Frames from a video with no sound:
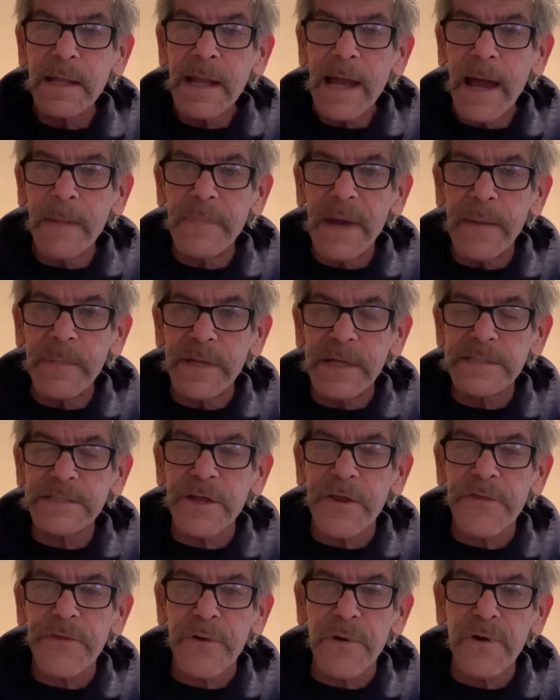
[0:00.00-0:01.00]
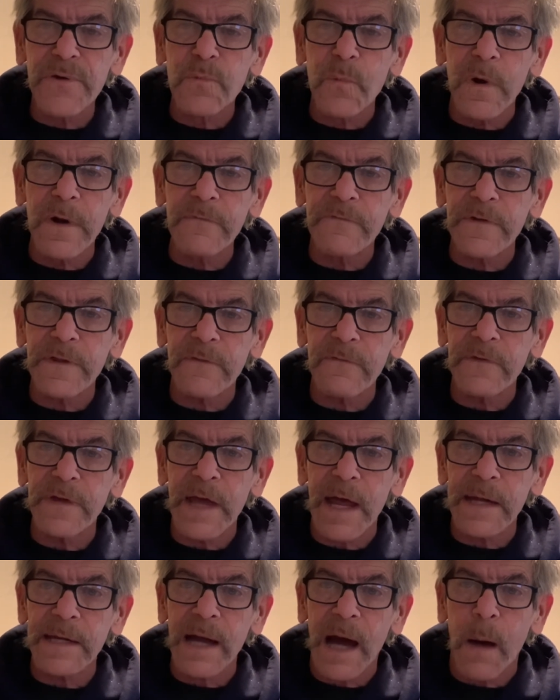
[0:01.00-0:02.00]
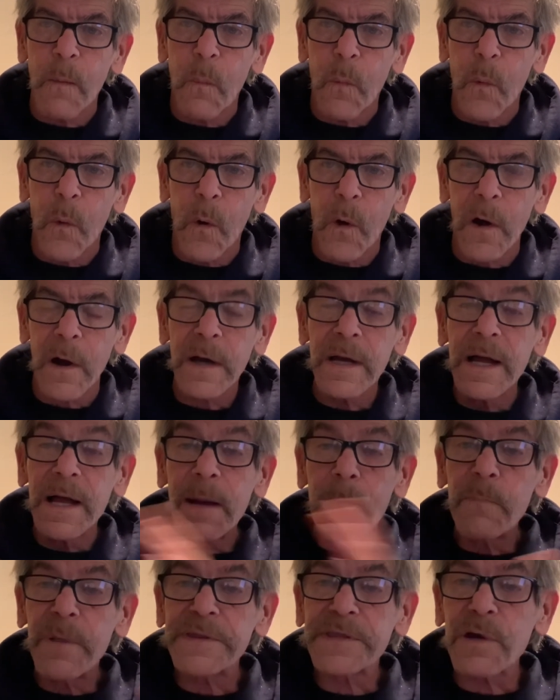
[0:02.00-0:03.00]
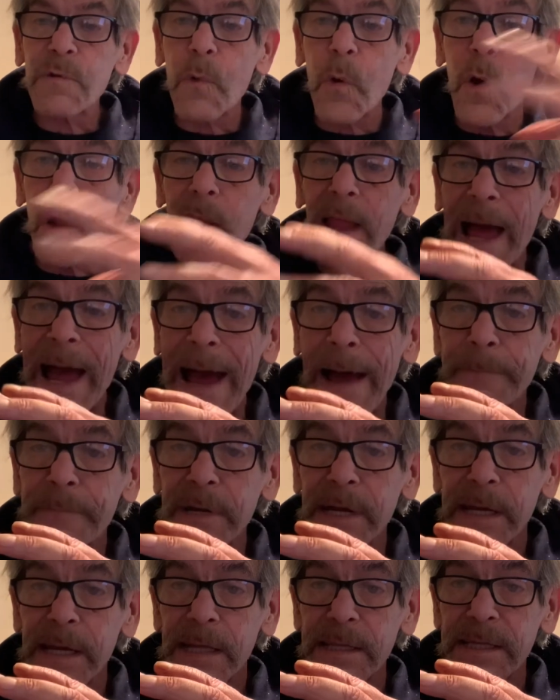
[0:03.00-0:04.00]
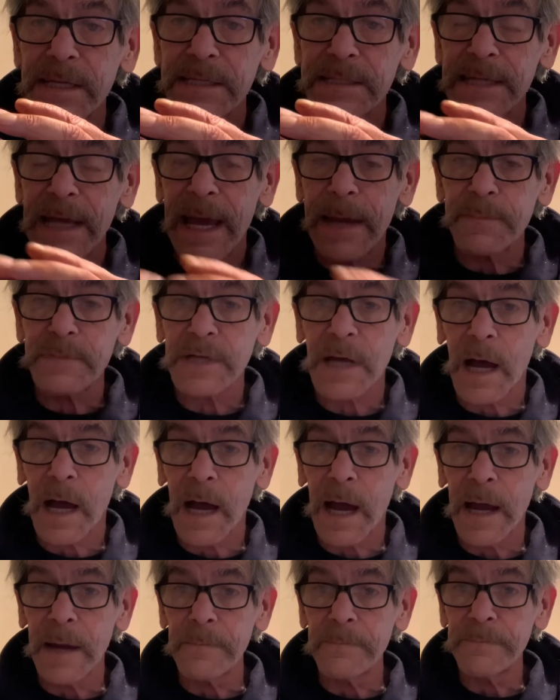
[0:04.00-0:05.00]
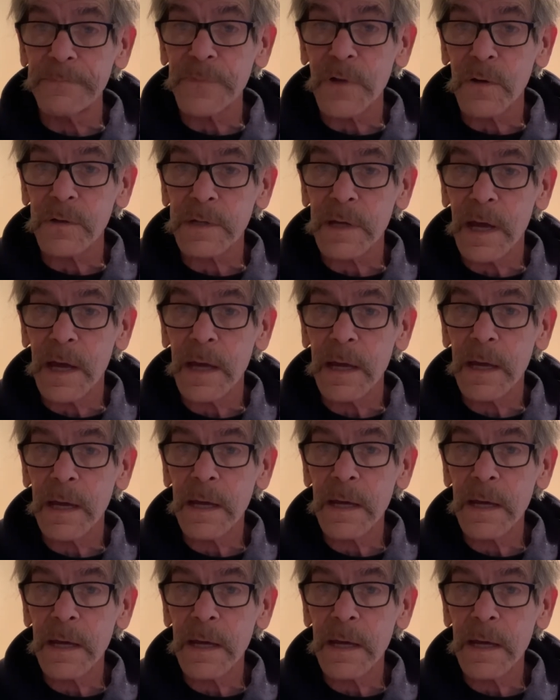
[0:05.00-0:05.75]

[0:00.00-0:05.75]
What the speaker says: And maybe there's a third one for the Vietnam War. But they're all happening at the same time, okay?